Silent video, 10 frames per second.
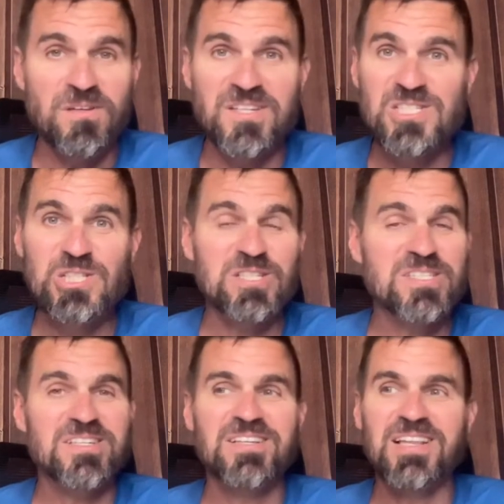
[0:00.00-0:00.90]
It's
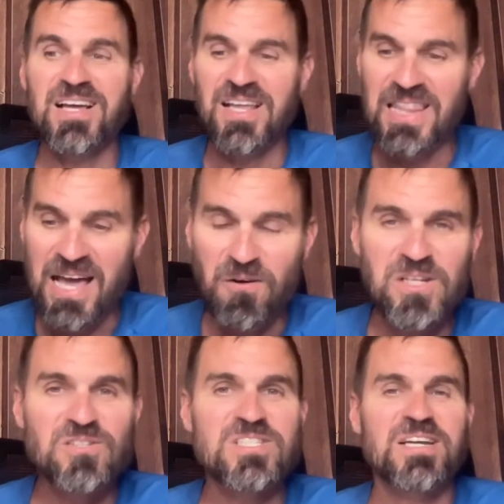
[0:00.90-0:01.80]
just allowing
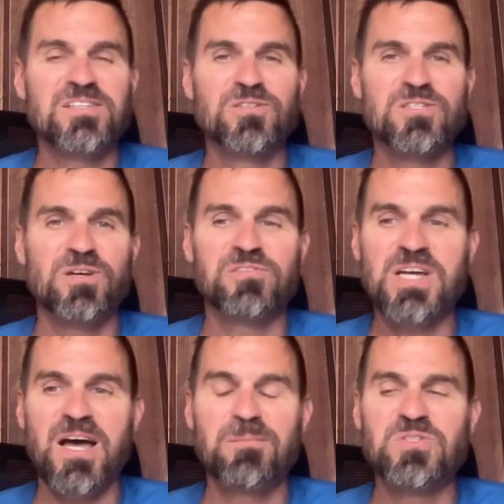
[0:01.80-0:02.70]
your, yourself
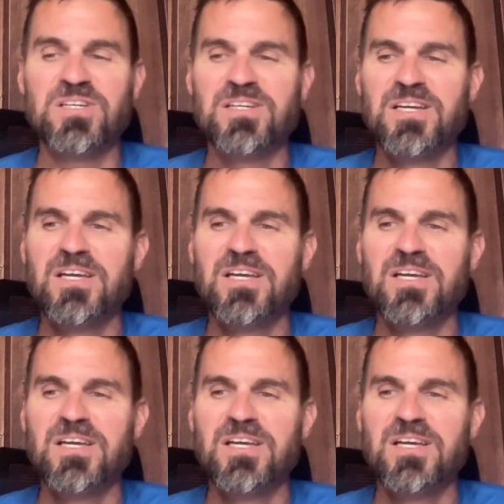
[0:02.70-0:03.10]
time to